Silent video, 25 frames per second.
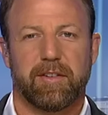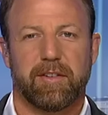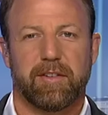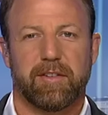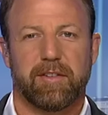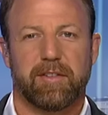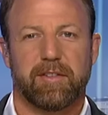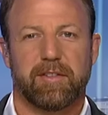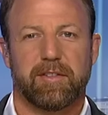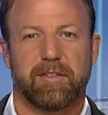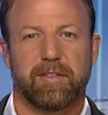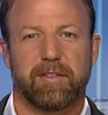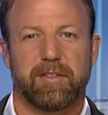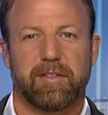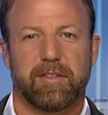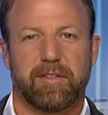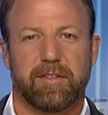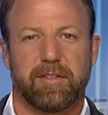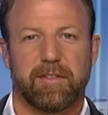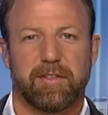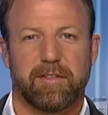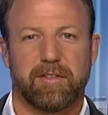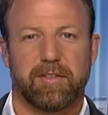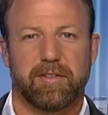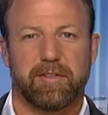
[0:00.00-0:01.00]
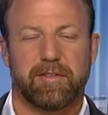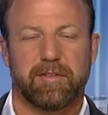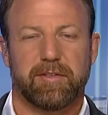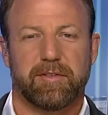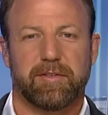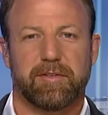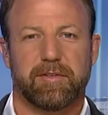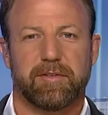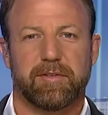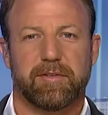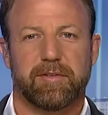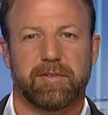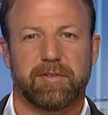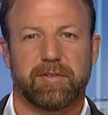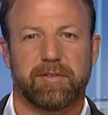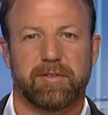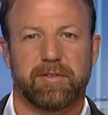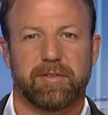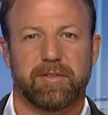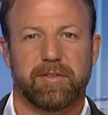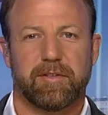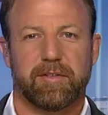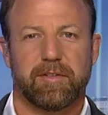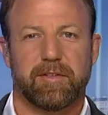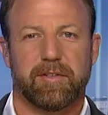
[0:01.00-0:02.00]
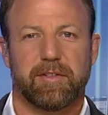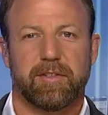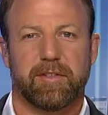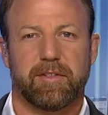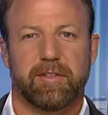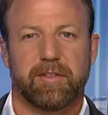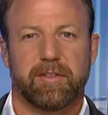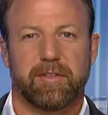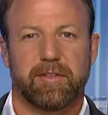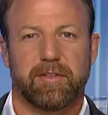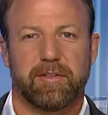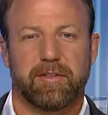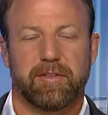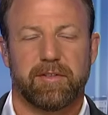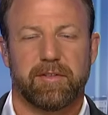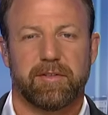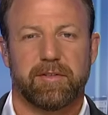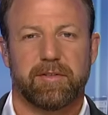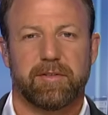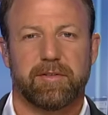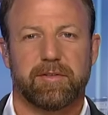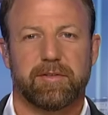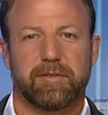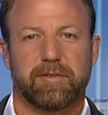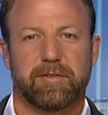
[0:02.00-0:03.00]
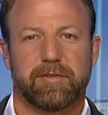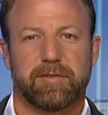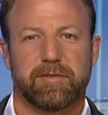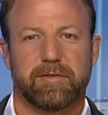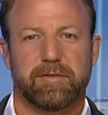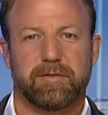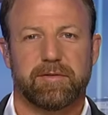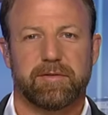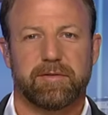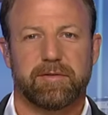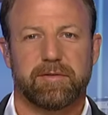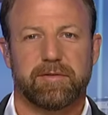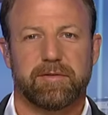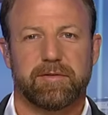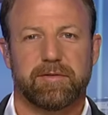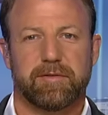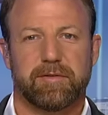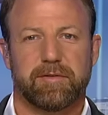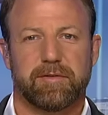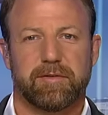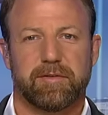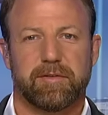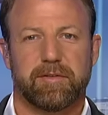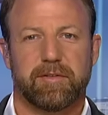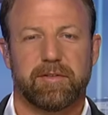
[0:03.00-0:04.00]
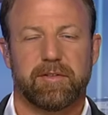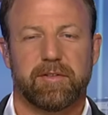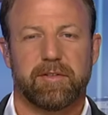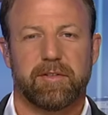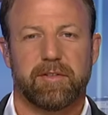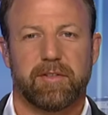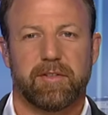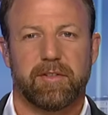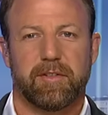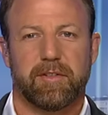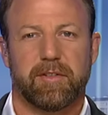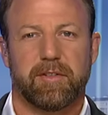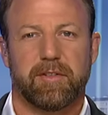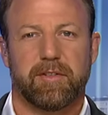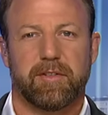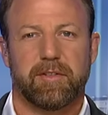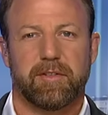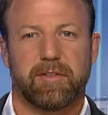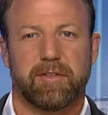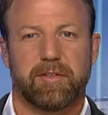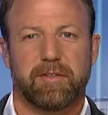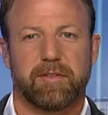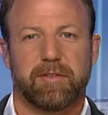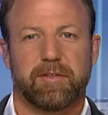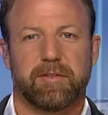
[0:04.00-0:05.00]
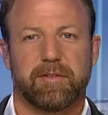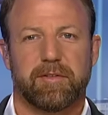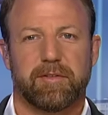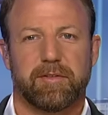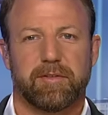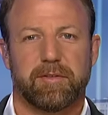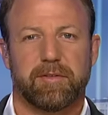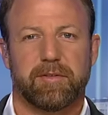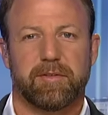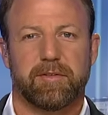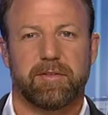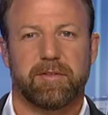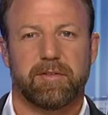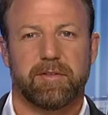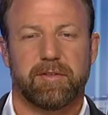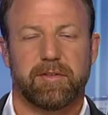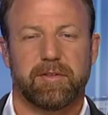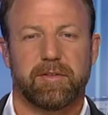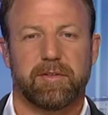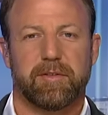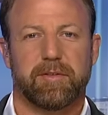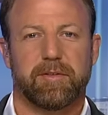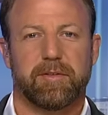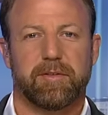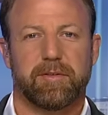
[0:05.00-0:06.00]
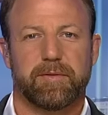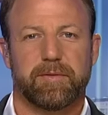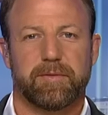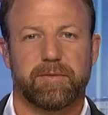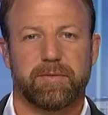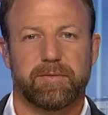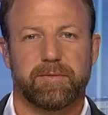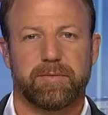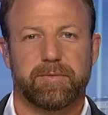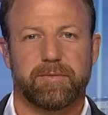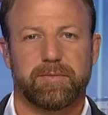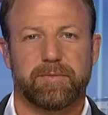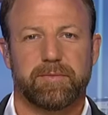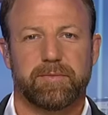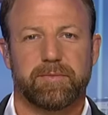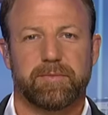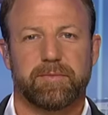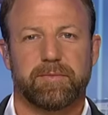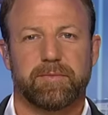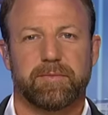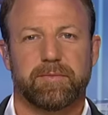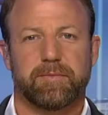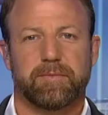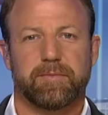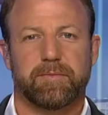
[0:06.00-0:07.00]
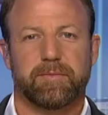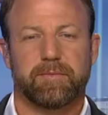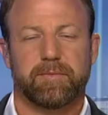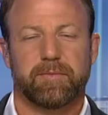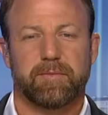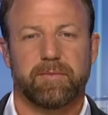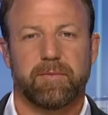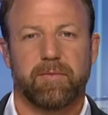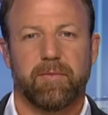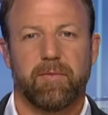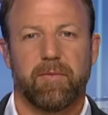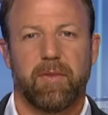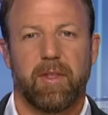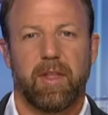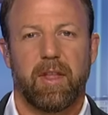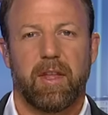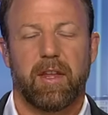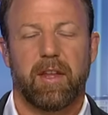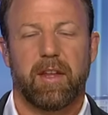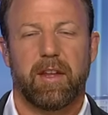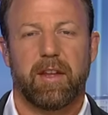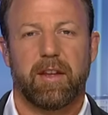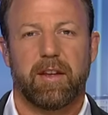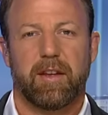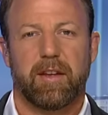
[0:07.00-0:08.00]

(not speaking)